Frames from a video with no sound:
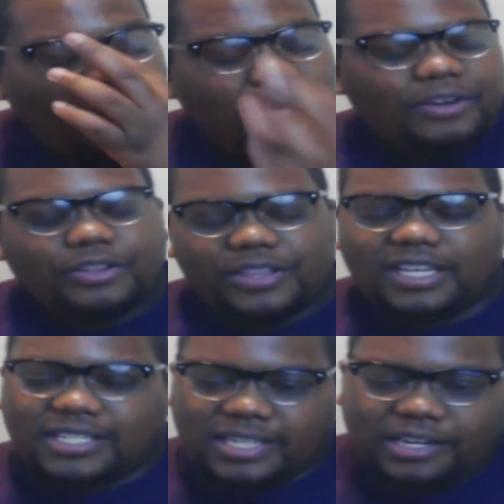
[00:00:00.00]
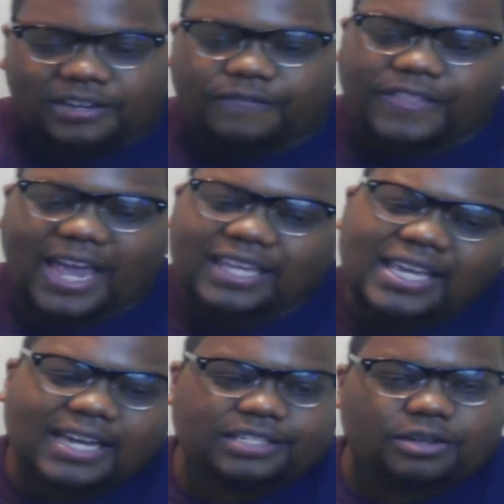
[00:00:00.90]
I'm under the incentive that,
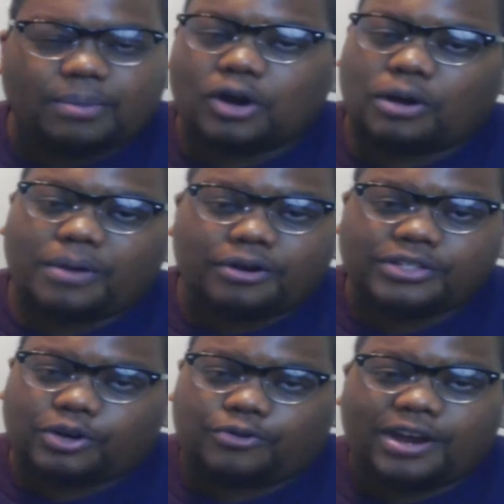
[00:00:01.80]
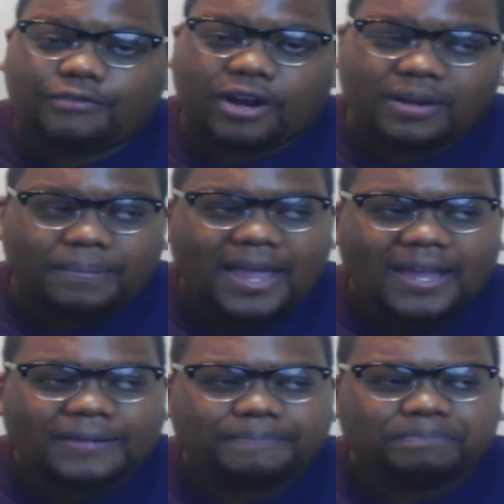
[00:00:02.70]
yes, DeMarco Murray is a great running
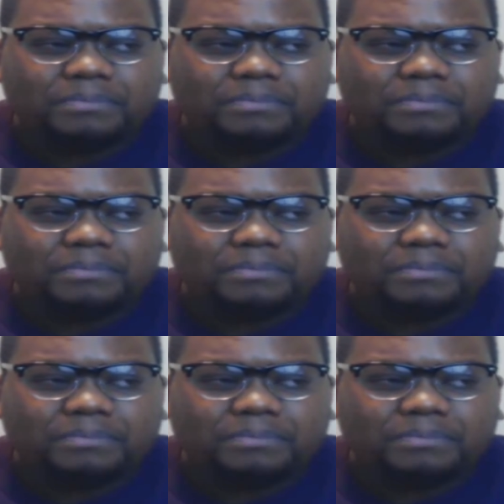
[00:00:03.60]
back,